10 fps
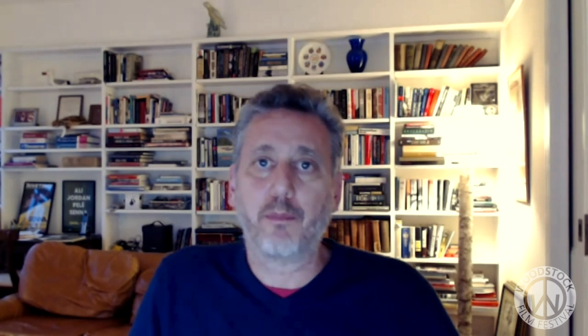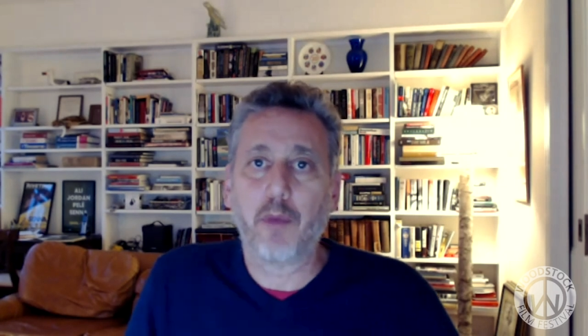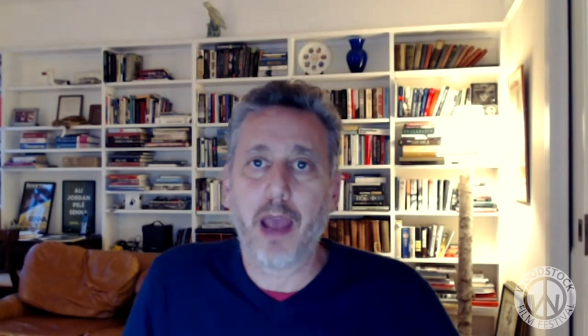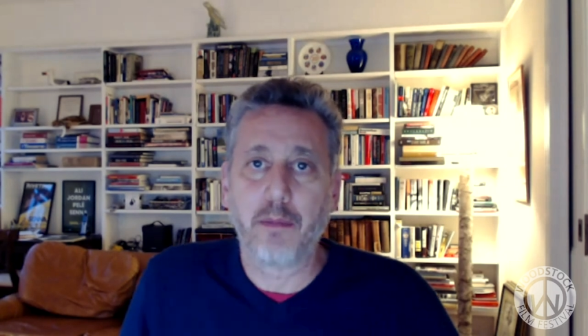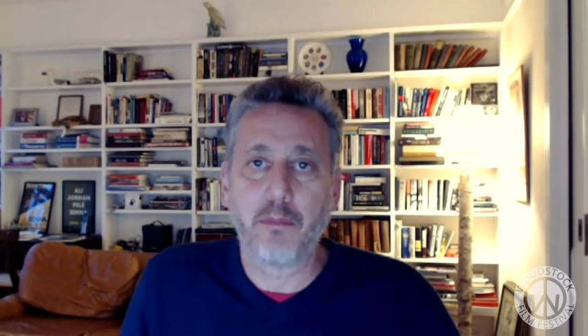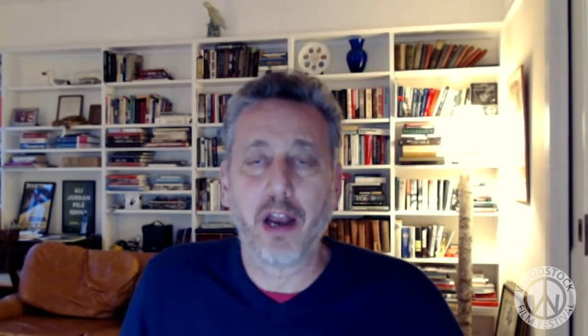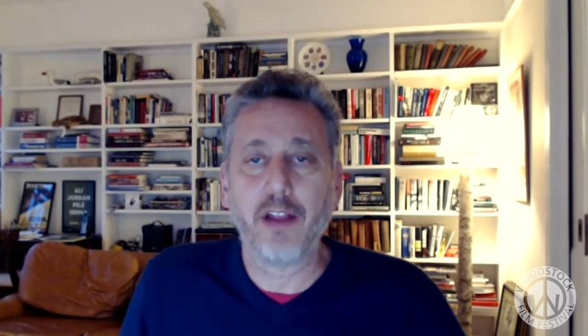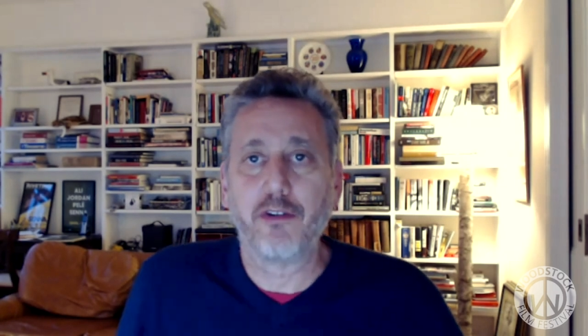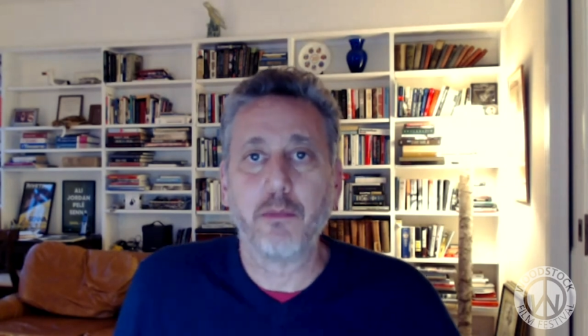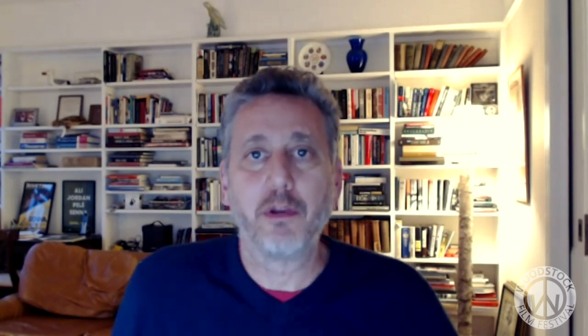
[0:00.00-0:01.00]
had money
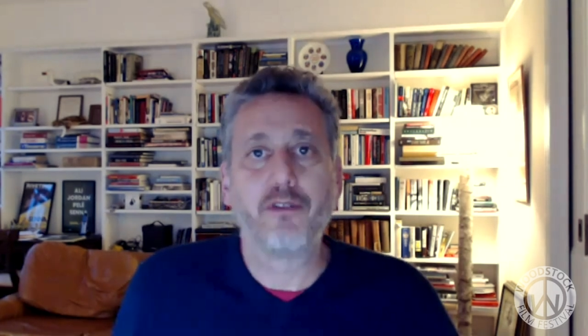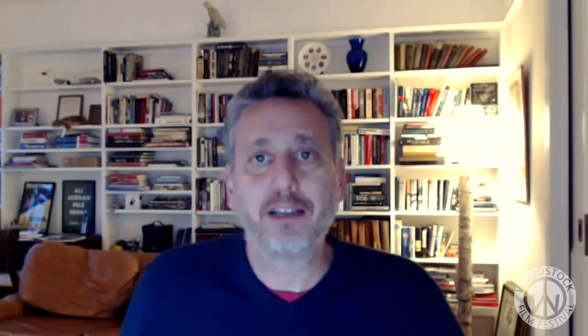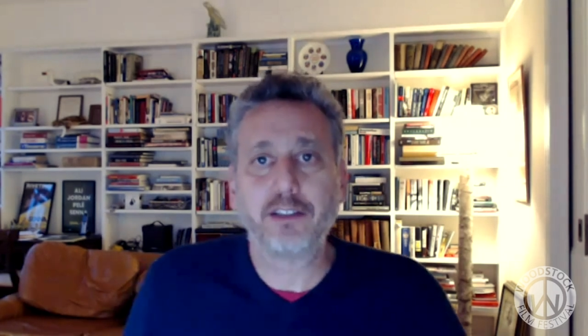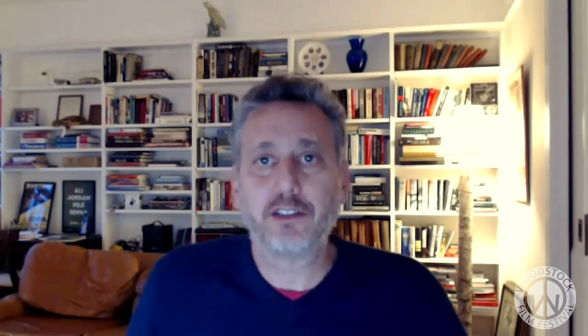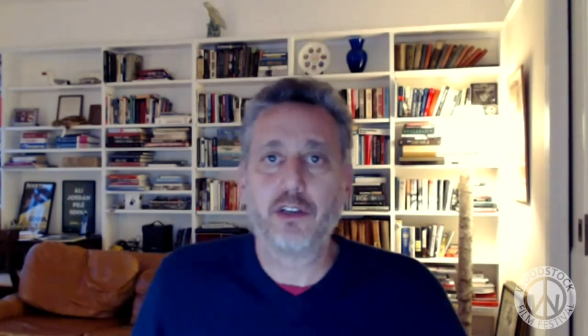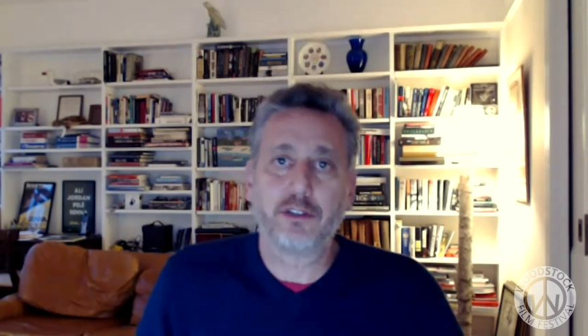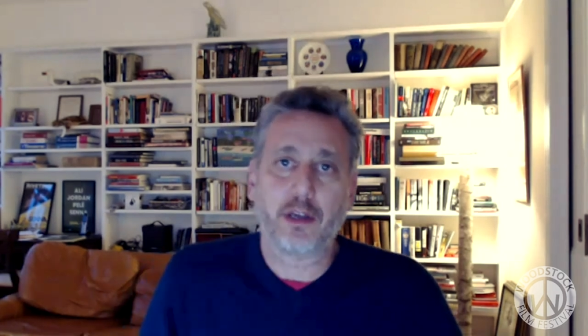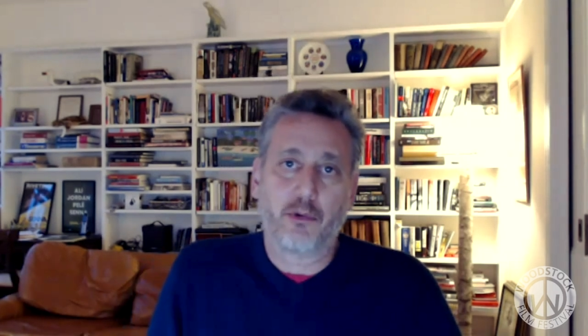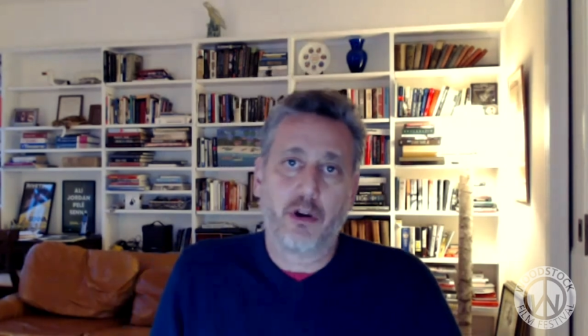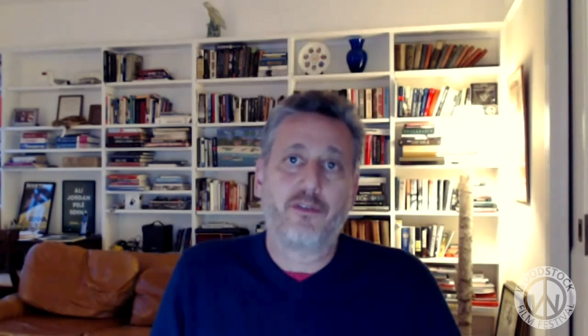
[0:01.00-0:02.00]
from investors
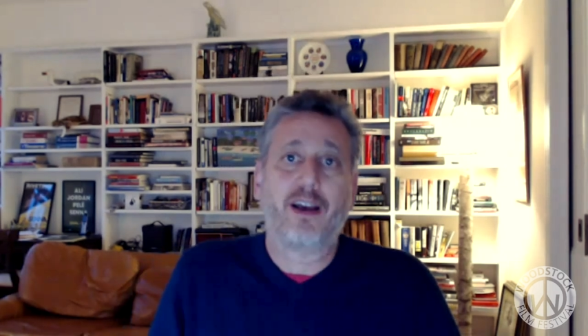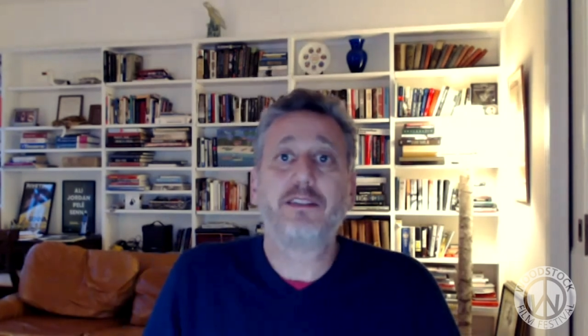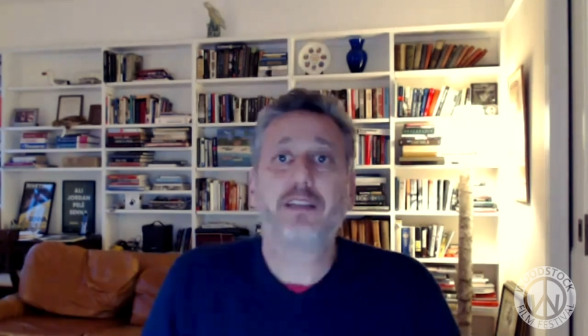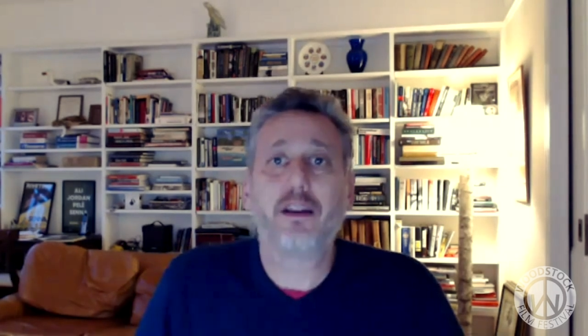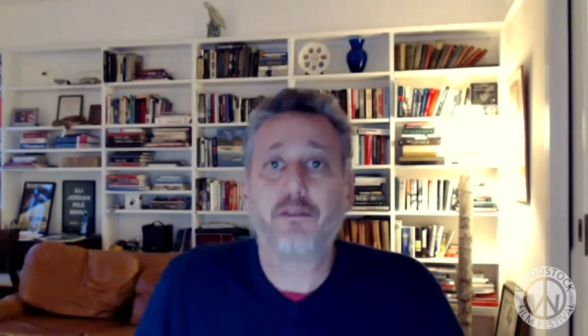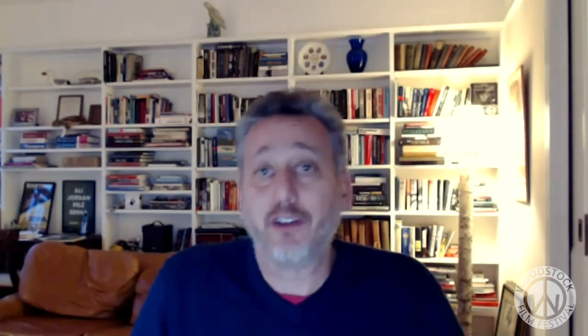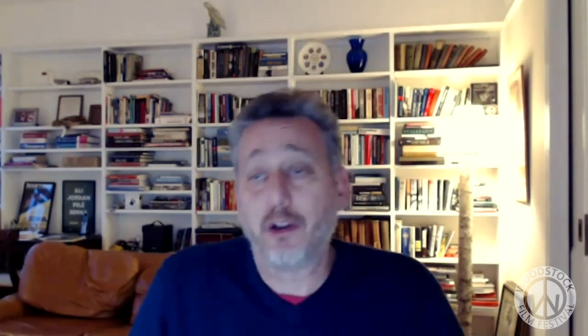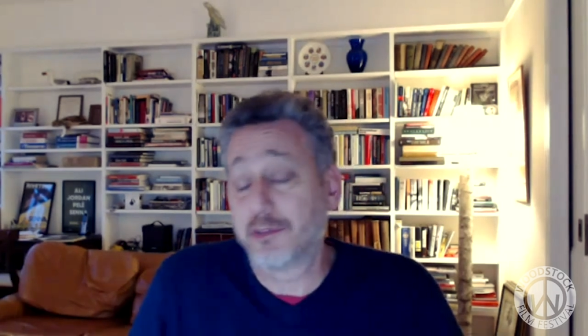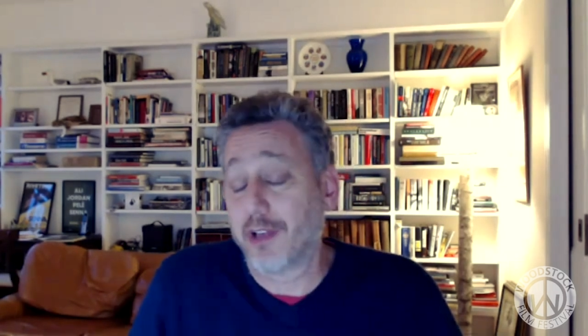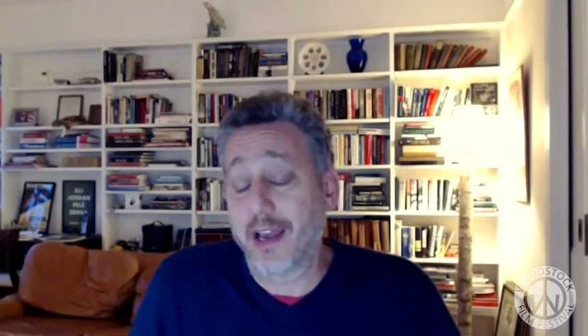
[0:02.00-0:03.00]
and were investing in
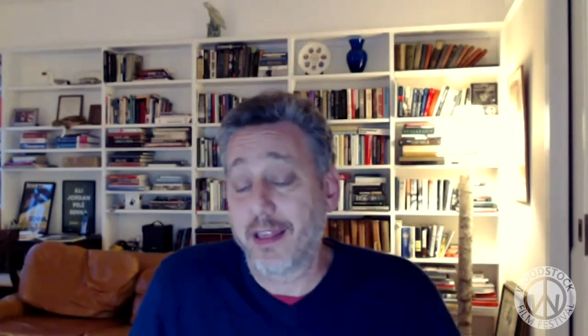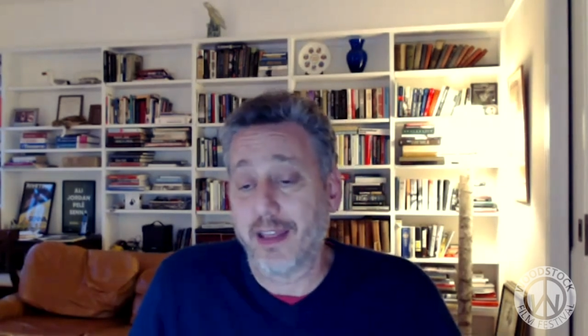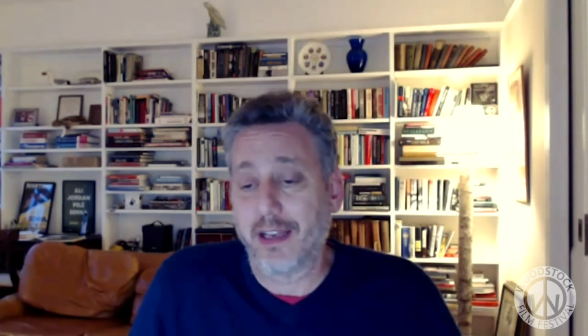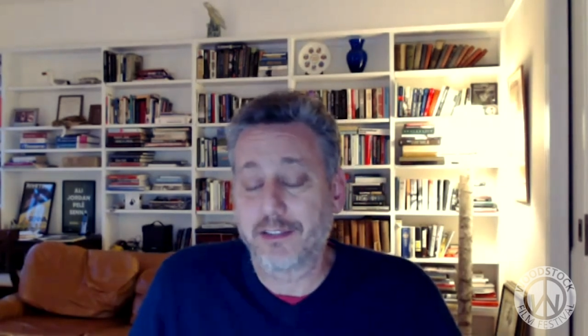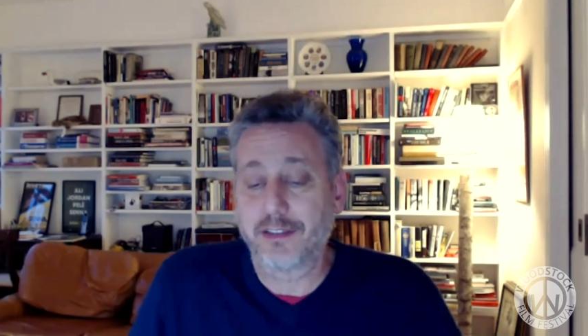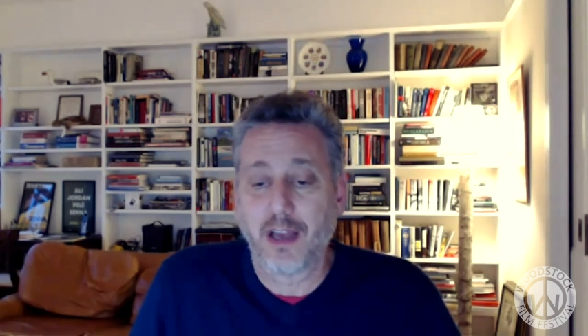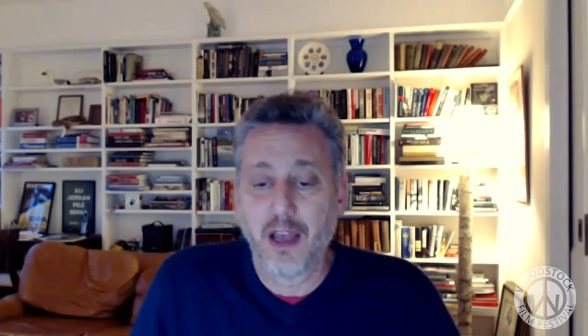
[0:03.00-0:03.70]
films like this.